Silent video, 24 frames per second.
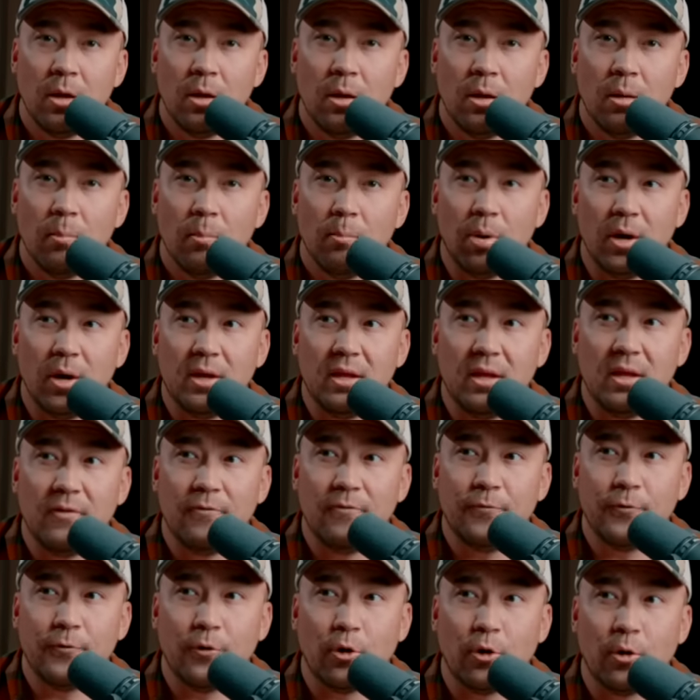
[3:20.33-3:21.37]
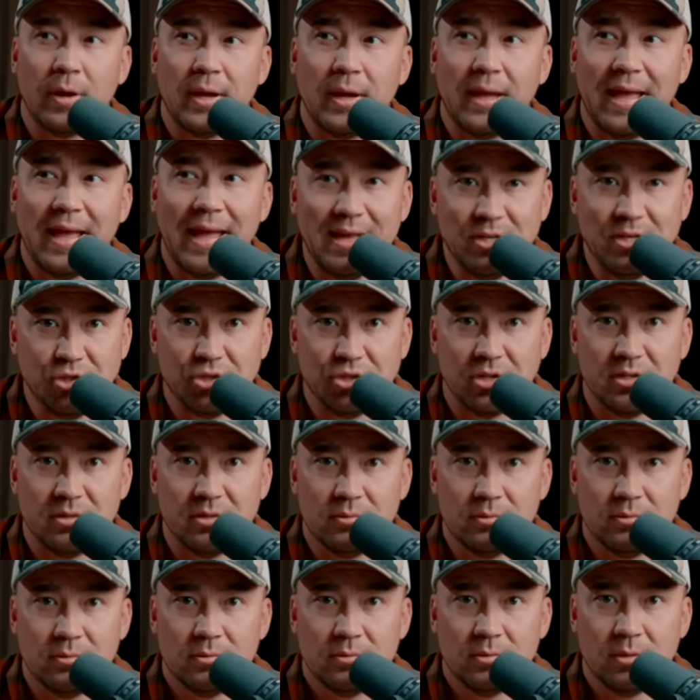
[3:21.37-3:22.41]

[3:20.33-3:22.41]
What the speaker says: But if you're a Haitian